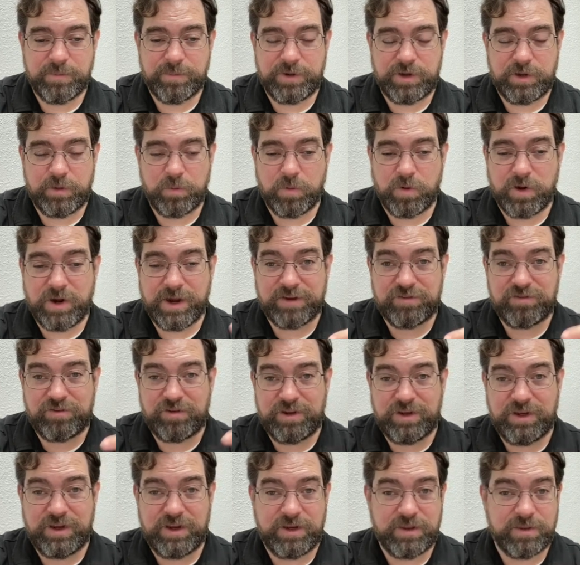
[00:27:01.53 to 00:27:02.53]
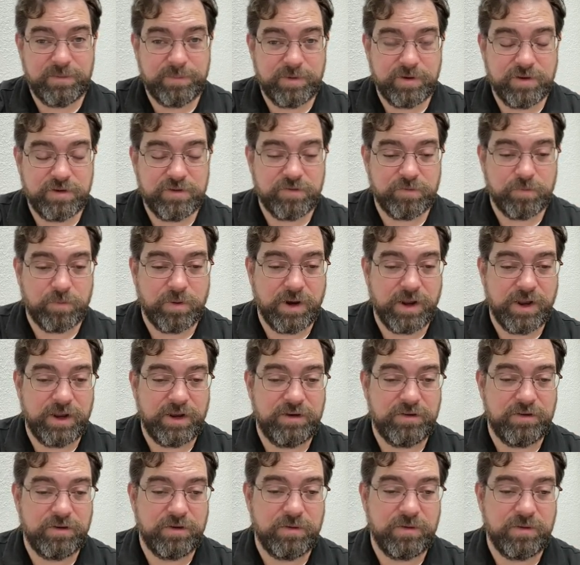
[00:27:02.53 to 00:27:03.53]
but you won't actually need the books. What I
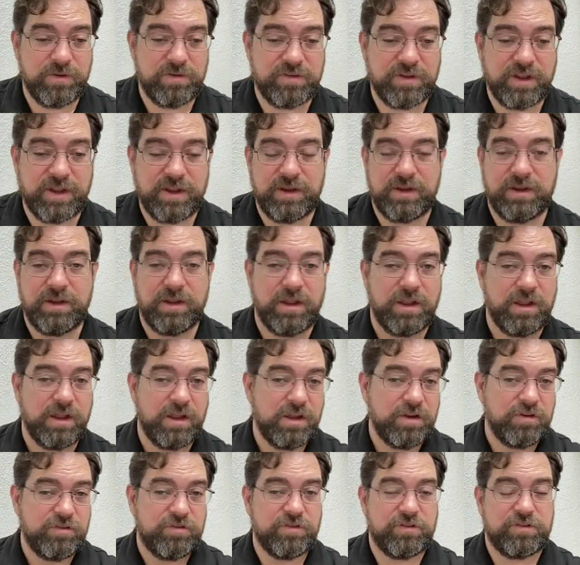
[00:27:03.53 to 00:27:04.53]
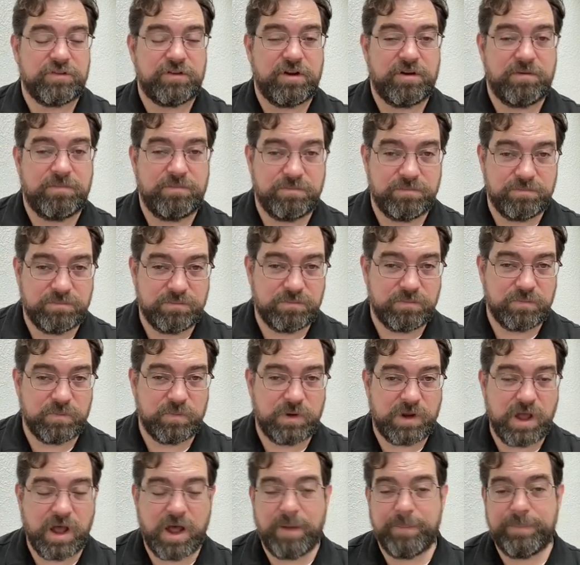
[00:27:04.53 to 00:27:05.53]
do is I just
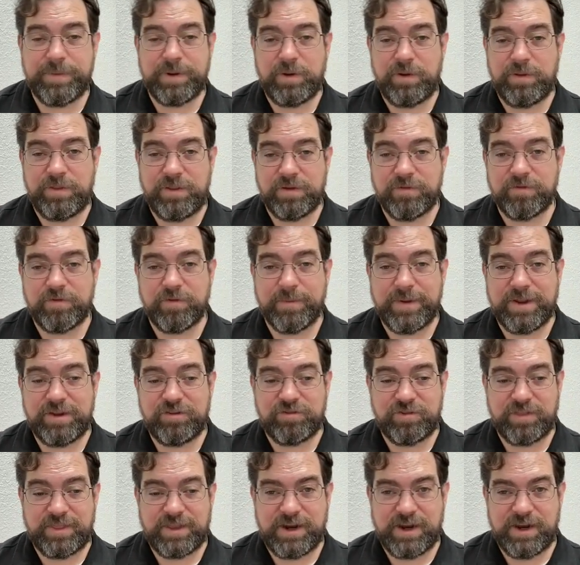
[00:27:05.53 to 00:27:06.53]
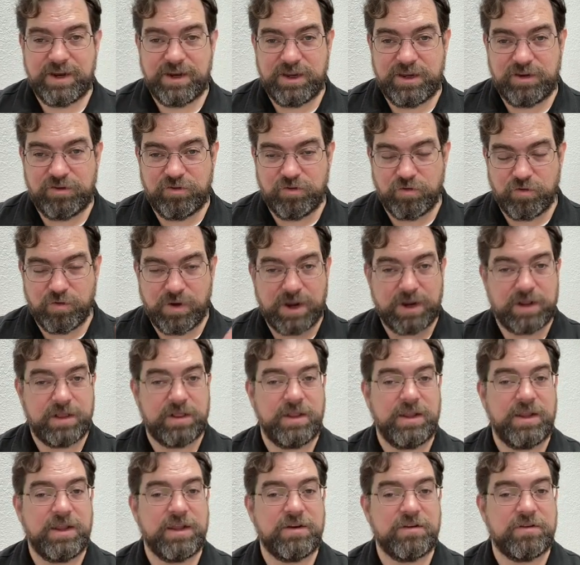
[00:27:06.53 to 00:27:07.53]
copy the information that I need
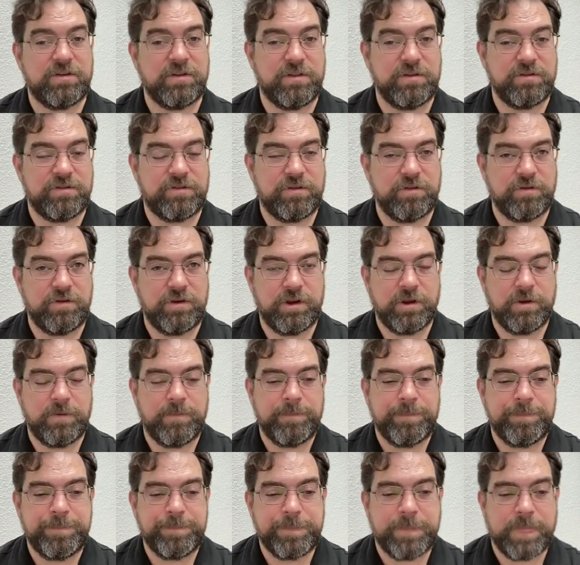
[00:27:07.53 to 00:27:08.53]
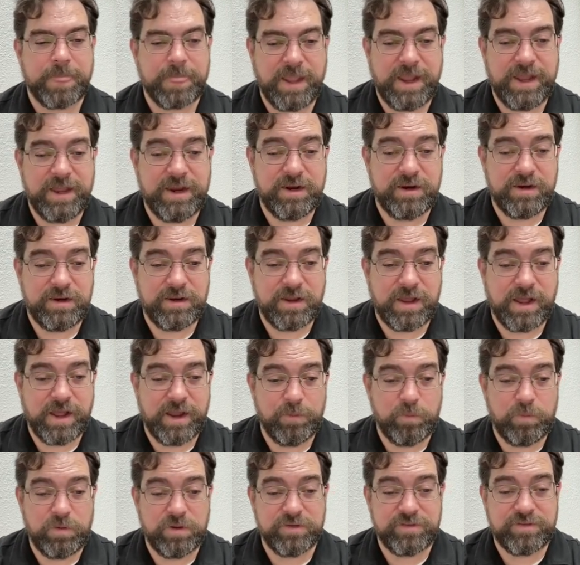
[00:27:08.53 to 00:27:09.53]
directly into the studio. And
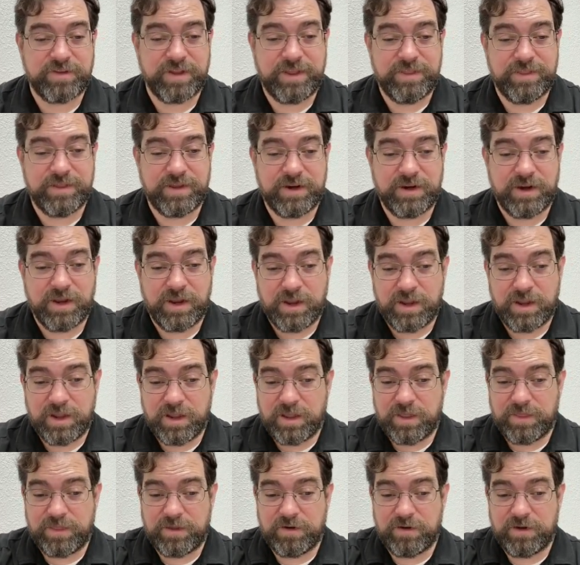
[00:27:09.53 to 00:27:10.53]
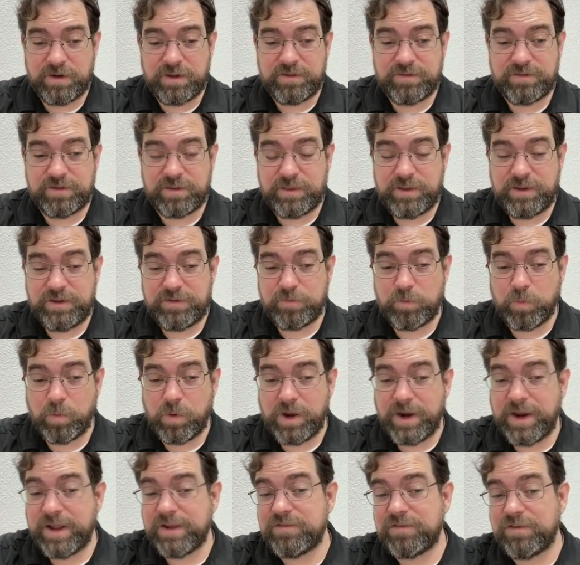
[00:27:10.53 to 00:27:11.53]
I will say that there is at least
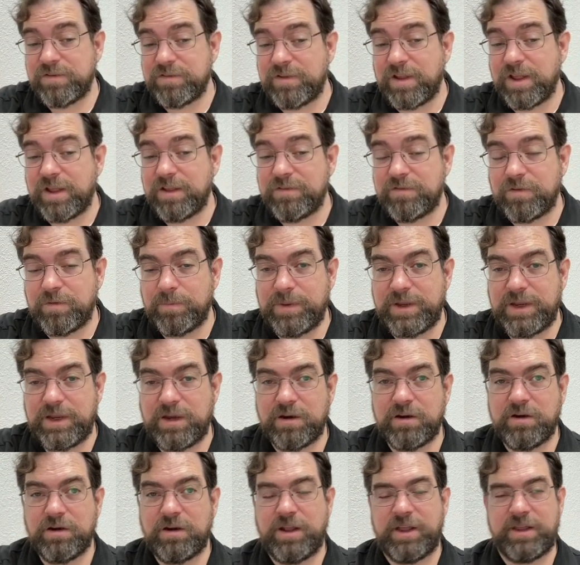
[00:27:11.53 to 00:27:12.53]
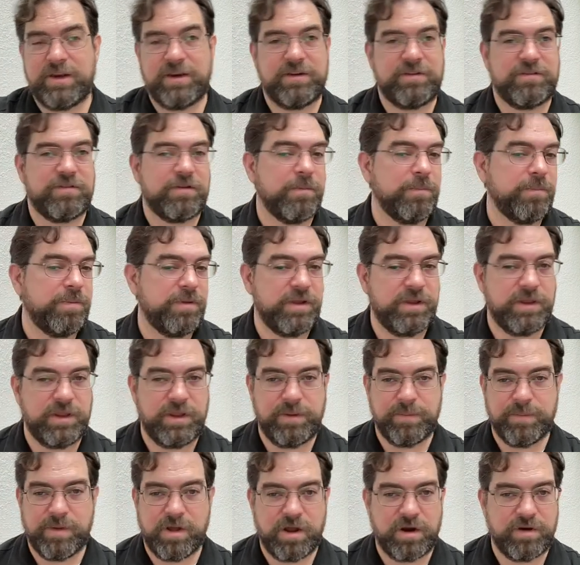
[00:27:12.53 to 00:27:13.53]
one exercise from here, and it's
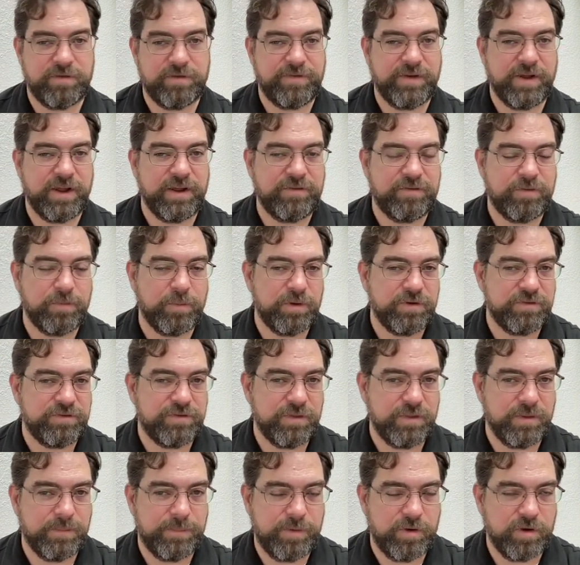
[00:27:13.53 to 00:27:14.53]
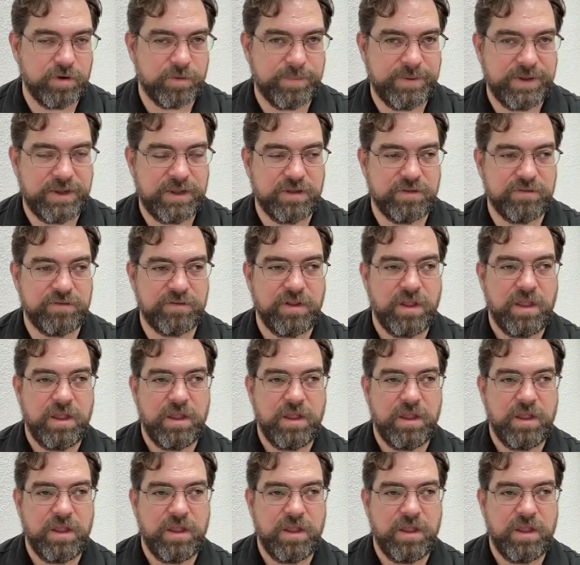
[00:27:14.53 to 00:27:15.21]
completely modified from what's in the book because